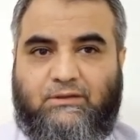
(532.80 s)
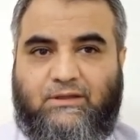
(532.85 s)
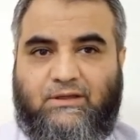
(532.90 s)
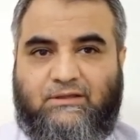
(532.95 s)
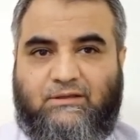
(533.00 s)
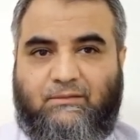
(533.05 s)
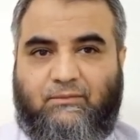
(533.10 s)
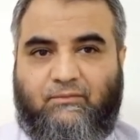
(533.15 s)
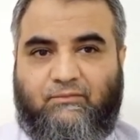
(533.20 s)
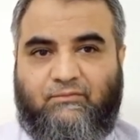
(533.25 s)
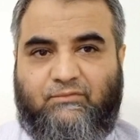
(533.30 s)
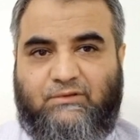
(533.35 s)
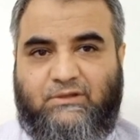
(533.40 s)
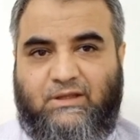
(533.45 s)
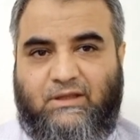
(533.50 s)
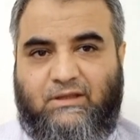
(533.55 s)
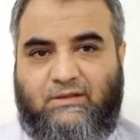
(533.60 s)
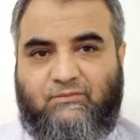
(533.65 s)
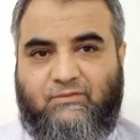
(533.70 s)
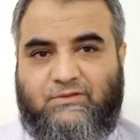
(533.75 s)
that the
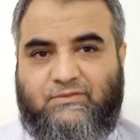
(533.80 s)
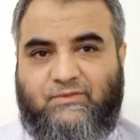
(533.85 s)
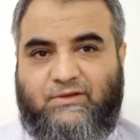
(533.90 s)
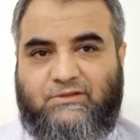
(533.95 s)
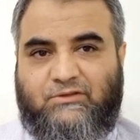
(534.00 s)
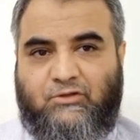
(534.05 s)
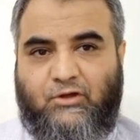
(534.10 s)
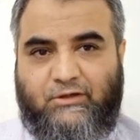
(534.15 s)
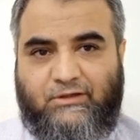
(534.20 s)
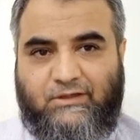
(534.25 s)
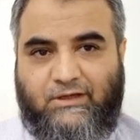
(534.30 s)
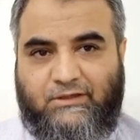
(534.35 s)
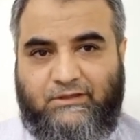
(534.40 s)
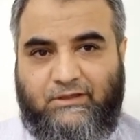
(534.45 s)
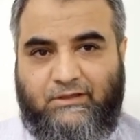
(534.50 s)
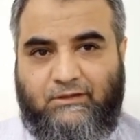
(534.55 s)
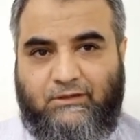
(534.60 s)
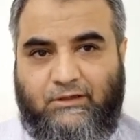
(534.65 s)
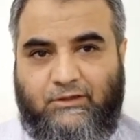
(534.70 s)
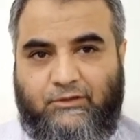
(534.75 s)
thing which was not
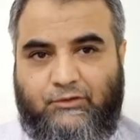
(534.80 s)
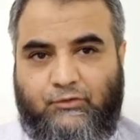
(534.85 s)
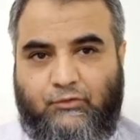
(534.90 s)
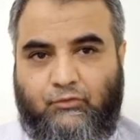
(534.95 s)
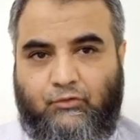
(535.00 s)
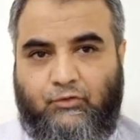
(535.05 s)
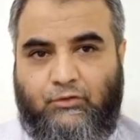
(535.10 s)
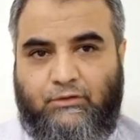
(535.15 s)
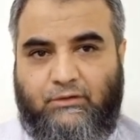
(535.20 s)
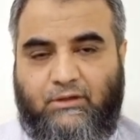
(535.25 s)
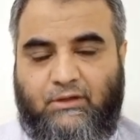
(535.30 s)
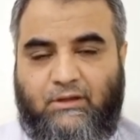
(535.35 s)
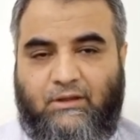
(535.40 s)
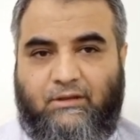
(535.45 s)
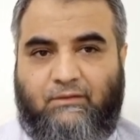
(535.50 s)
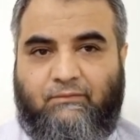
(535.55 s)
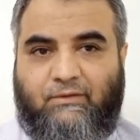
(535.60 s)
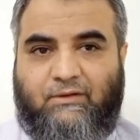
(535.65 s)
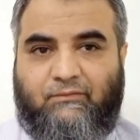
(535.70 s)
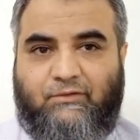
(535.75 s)
getting controlled,
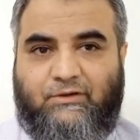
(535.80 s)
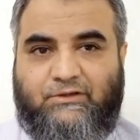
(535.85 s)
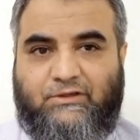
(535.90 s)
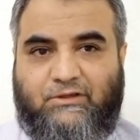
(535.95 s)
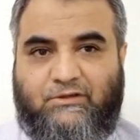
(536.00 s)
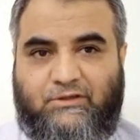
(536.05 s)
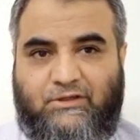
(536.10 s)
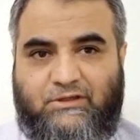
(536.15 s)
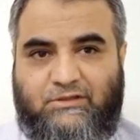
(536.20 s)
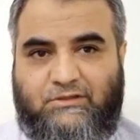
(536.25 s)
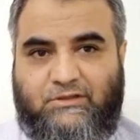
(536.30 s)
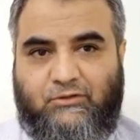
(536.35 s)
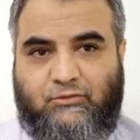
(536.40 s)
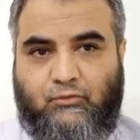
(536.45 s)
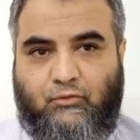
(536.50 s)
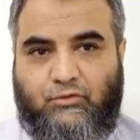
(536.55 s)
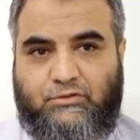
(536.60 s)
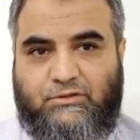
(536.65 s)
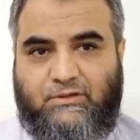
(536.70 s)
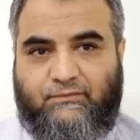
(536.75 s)
when we decreased the
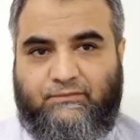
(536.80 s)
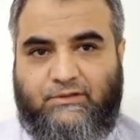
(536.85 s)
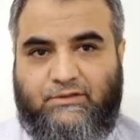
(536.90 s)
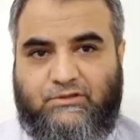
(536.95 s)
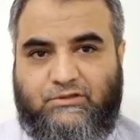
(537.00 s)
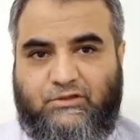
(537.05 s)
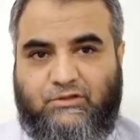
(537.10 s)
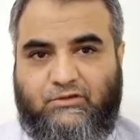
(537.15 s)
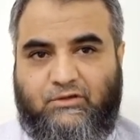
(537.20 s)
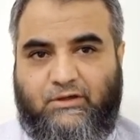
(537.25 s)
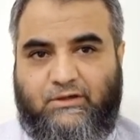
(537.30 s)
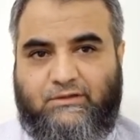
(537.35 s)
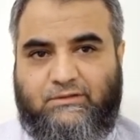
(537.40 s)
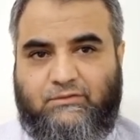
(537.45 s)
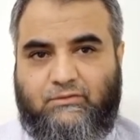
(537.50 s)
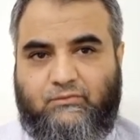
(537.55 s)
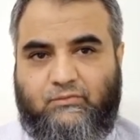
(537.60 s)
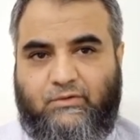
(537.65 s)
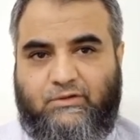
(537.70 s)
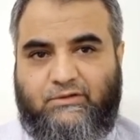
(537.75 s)
dose of the
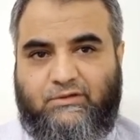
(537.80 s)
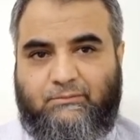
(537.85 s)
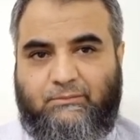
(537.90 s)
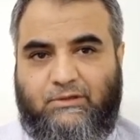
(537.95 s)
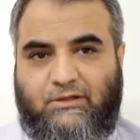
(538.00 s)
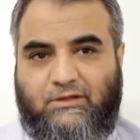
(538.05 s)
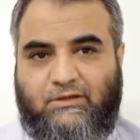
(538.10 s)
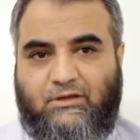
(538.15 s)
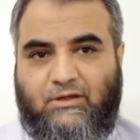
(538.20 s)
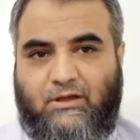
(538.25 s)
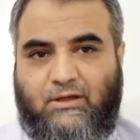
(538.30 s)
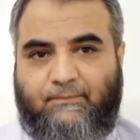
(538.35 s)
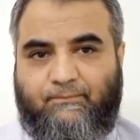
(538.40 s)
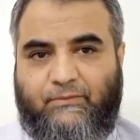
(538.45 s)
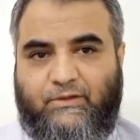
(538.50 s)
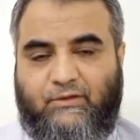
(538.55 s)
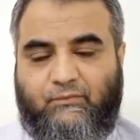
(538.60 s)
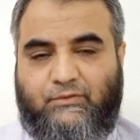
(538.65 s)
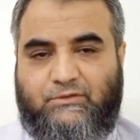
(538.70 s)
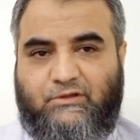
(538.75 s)
steroids to 20
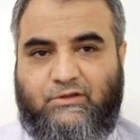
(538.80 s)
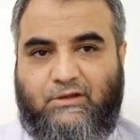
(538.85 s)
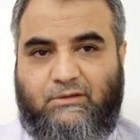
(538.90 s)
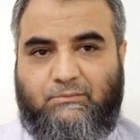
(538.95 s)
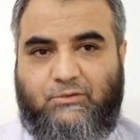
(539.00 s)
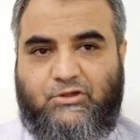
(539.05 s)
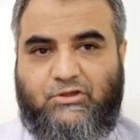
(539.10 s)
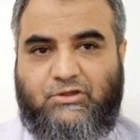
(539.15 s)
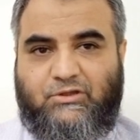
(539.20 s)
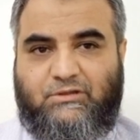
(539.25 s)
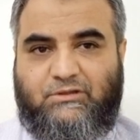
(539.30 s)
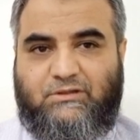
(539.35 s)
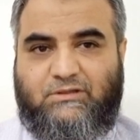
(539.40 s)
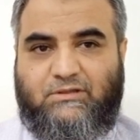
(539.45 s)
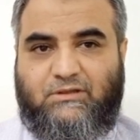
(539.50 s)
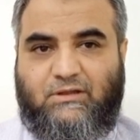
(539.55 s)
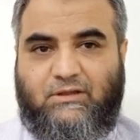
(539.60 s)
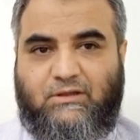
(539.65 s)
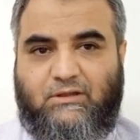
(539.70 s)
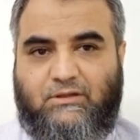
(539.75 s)
milligram, there was a
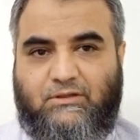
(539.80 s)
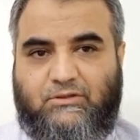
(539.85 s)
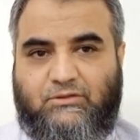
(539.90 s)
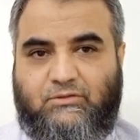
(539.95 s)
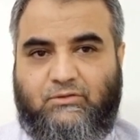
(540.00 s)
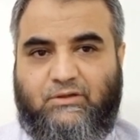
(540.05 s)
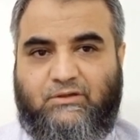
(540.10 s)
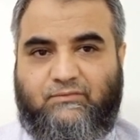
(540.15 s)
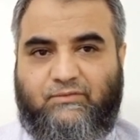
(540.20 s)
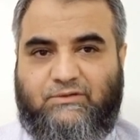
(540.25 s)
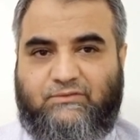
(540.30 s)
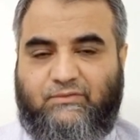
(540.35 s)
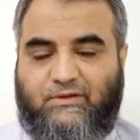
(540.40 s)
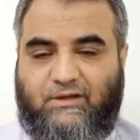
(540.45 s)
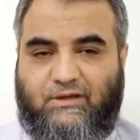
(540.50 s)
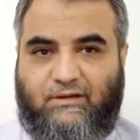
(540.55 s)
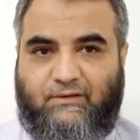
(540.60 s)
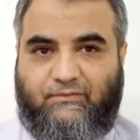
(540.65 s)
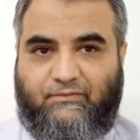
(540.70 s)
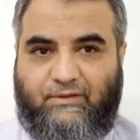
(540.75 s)
remissions. So it was
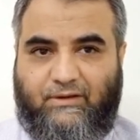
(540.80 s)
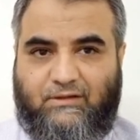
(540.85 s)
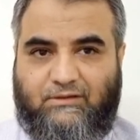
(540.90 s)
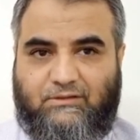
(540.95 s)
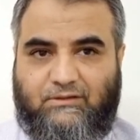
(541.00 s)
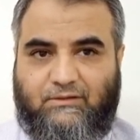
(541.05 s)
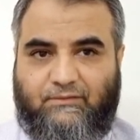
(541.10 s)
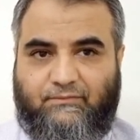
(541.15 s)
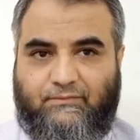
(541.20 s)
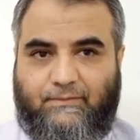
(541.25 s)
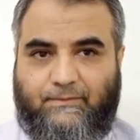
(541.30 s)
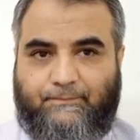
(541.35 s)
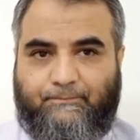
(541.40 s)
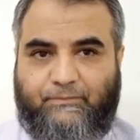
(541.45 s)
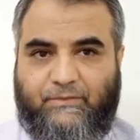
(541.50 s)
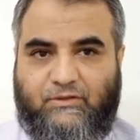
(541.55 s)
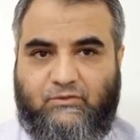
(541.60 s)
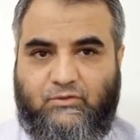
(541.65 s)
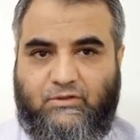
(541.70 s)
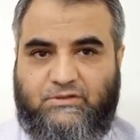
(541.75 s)
very effective.
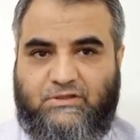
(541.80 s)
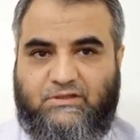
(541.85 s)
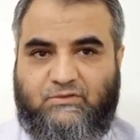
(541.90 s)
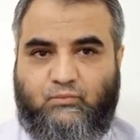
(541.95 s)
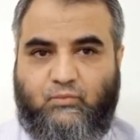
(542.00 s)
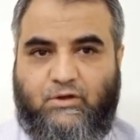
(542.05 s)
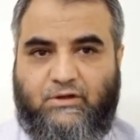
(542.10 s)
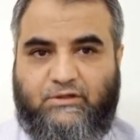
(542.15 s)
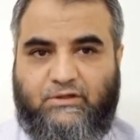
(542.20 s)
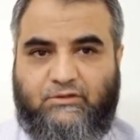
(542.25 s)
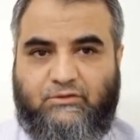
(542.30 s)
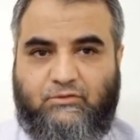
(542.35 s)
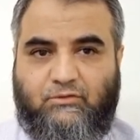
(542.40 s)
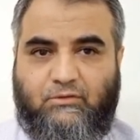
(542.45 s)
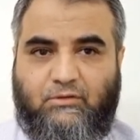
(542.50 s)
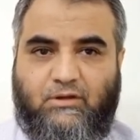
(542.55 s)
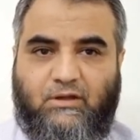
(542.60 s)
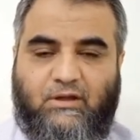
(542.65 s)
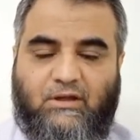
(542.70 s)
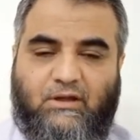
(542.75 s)
So I just wanted
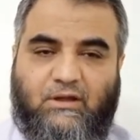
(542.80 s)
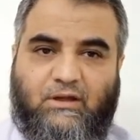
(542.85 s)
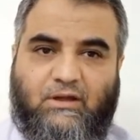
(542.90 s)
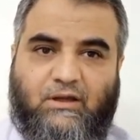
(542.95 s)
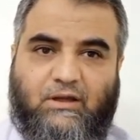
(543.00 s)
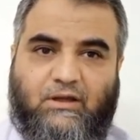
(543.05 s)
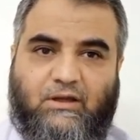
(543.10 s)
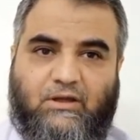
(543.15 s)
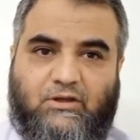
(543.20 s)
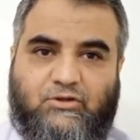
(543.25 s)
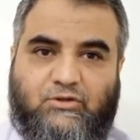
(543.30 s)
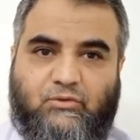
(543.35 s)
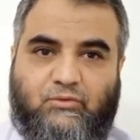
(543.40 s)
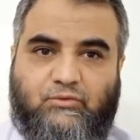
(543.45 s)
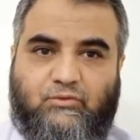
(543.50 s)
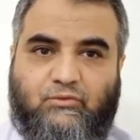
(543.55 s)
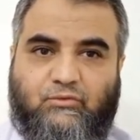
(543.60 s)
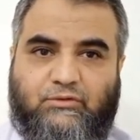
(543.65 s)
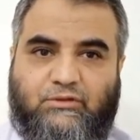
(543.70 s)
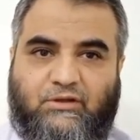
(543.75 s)
to show
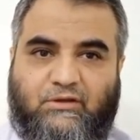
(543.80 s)
you